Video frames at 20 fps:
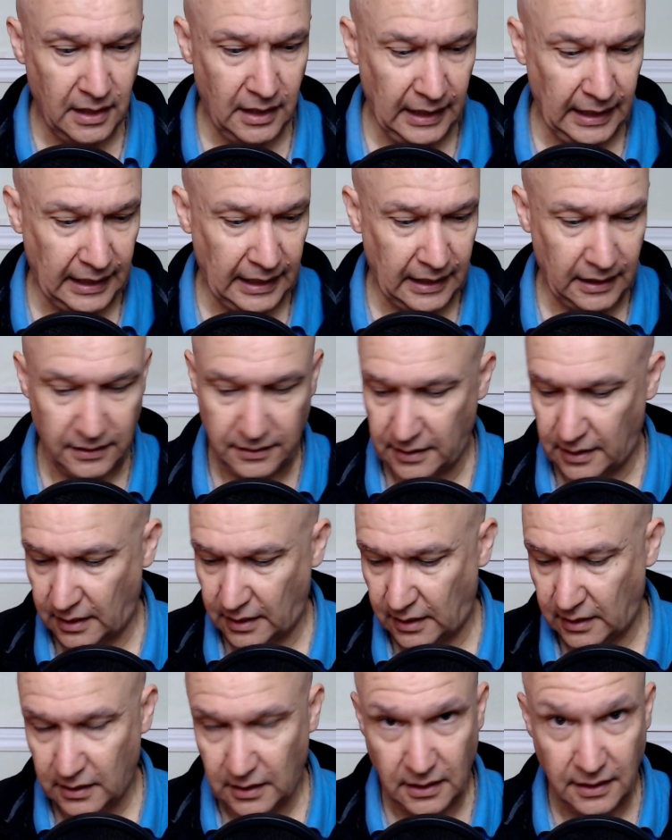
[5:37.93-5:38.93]
and
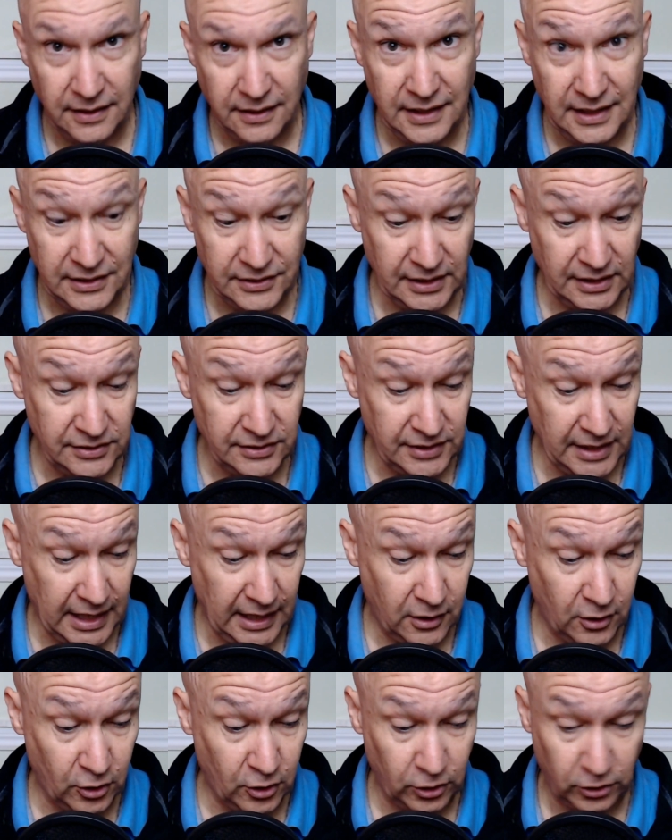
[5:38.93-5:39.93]
this is a
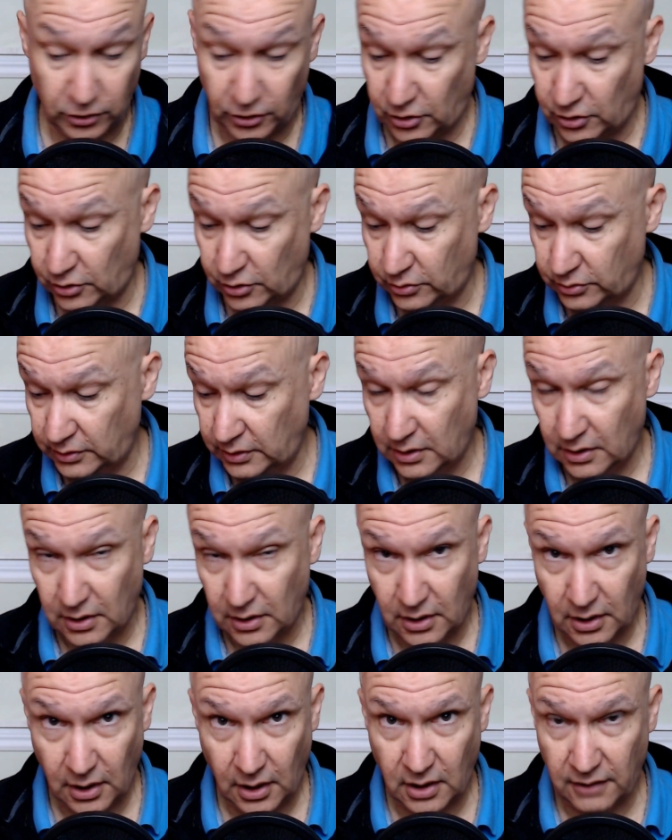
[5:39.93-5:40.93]
clone
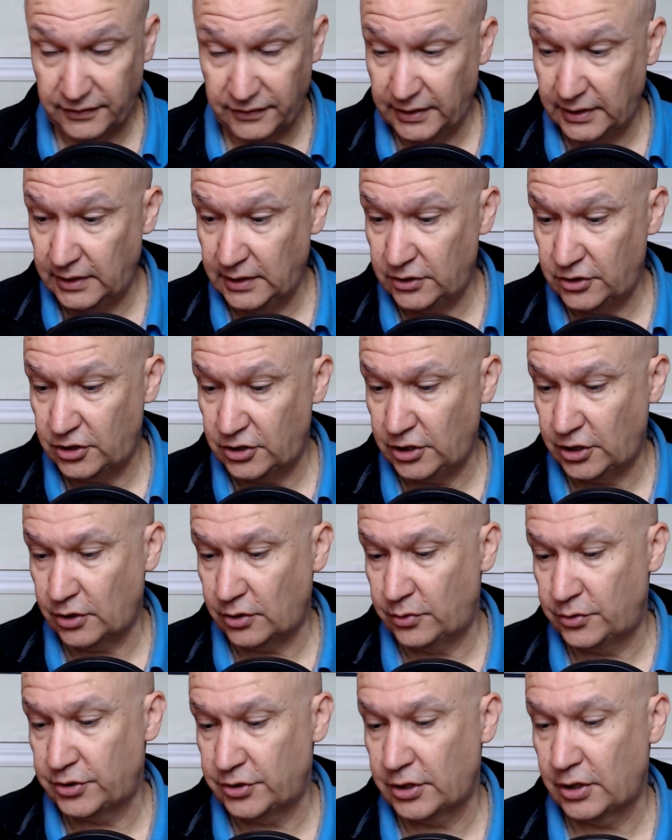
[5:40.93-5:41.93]
of
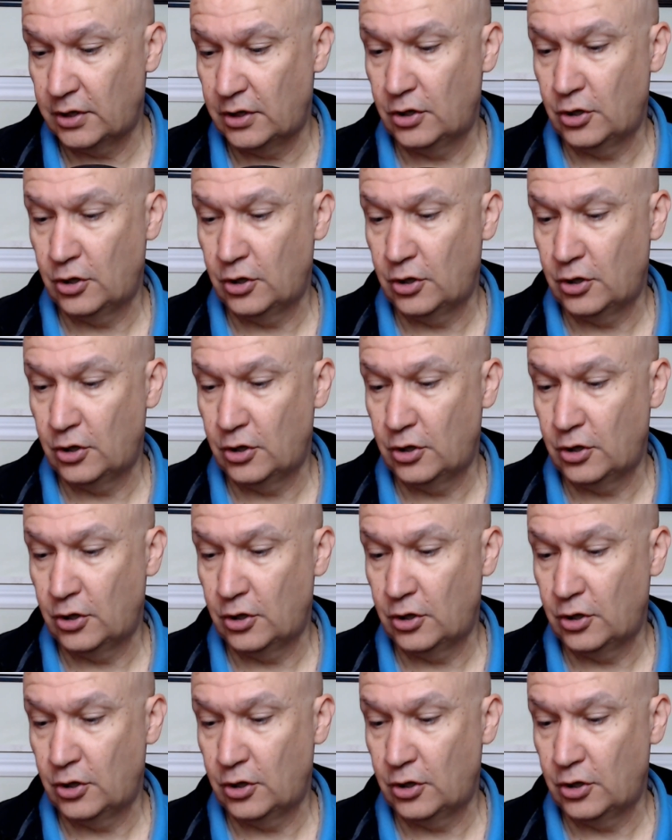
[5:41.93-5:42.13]
Initio's